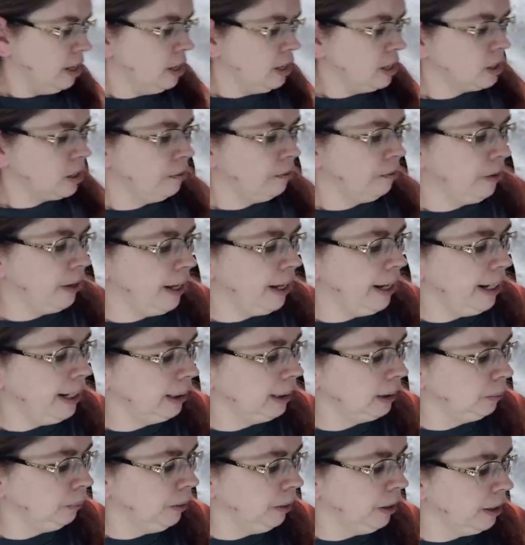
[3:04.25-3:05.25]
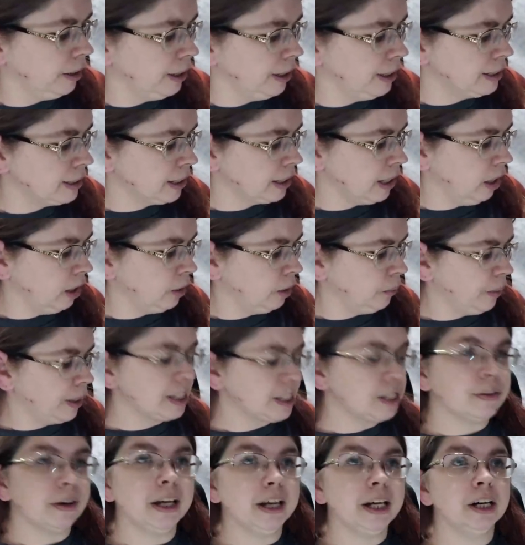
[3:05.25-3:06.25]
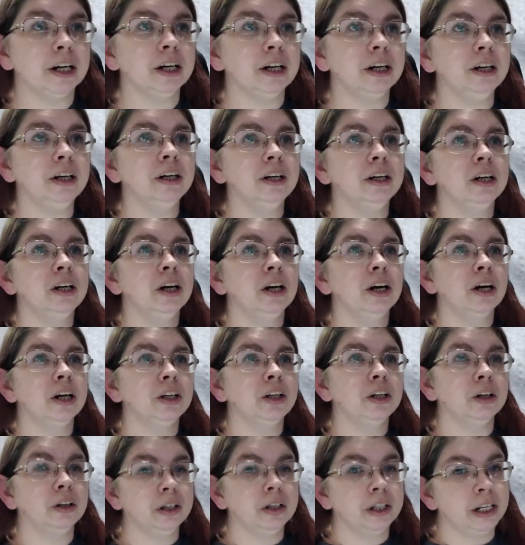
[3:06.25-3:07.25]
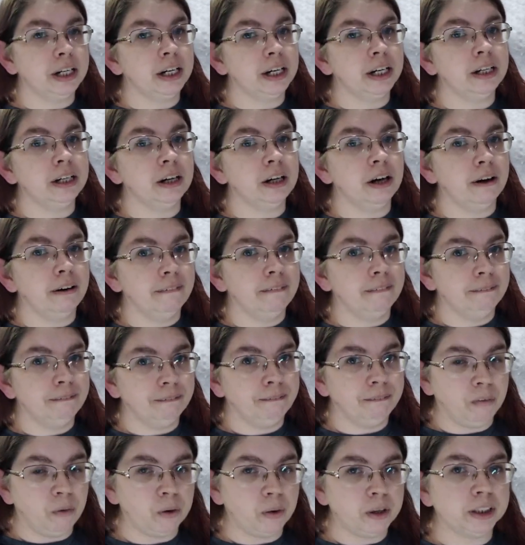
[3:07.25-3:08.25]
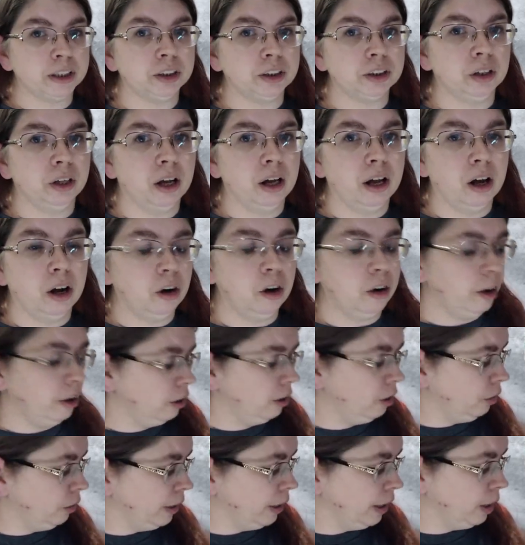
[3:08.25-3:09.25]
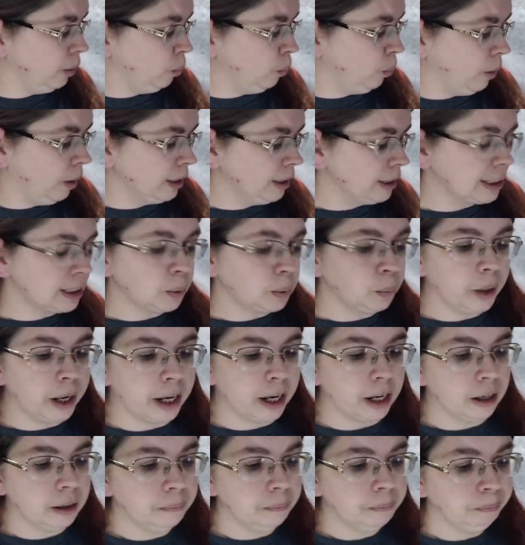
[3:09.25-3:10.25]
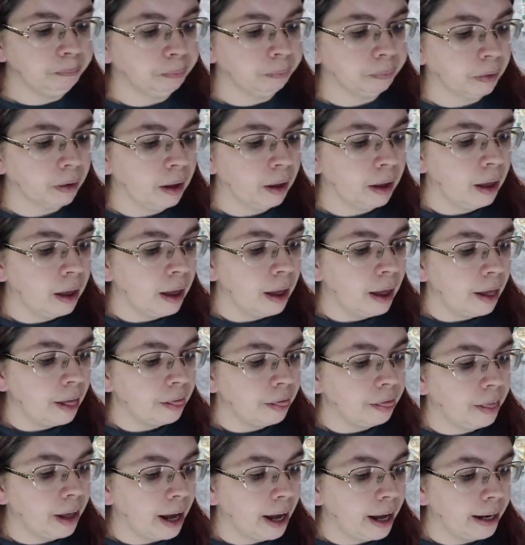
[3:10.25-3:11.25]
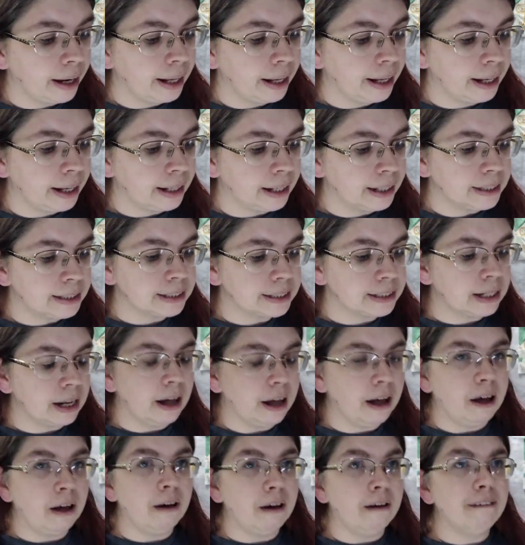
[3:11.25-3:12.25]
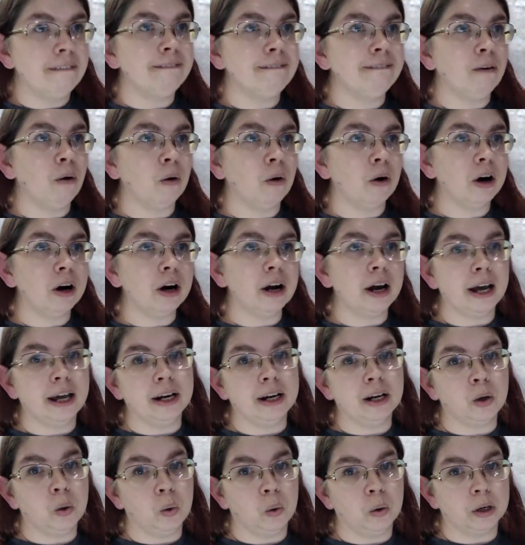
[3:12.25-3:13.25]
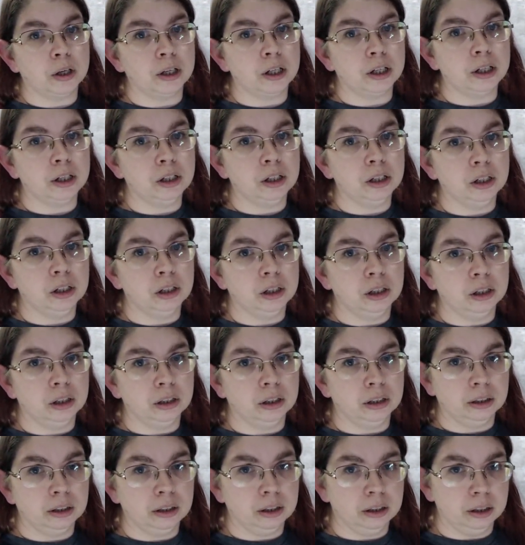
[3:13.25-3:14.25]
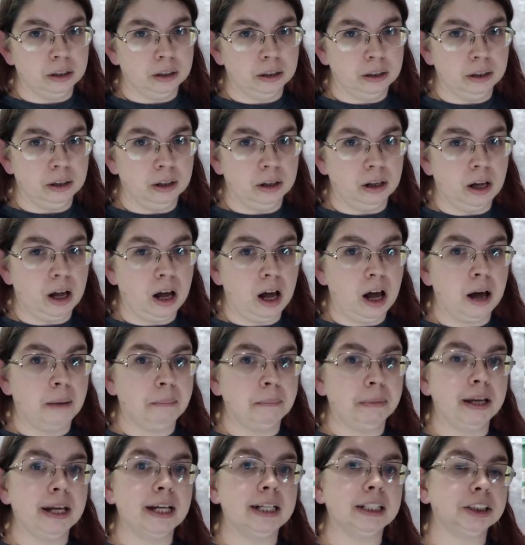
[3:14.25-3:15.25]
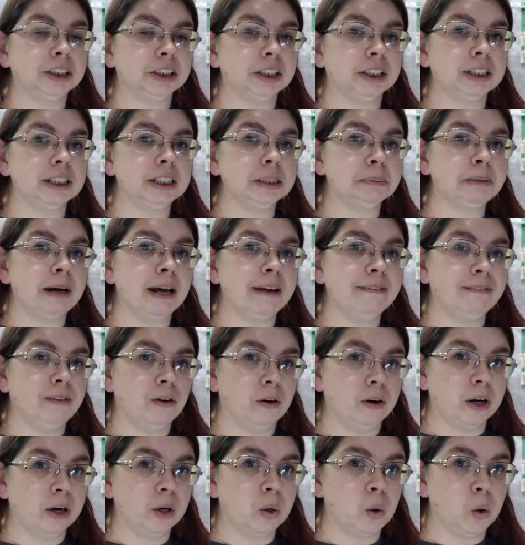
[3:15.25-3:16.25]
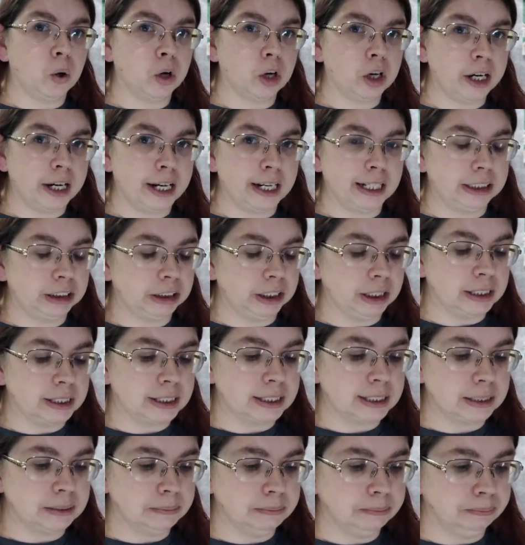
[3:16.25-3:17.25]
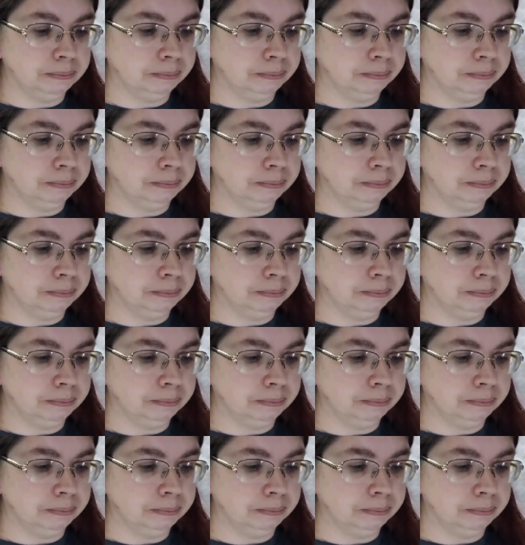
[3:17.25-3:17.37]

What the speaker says: So for each one of these colorways right here, you'll need 1 square that is 4 1/4 inches by 4 1/4 inches.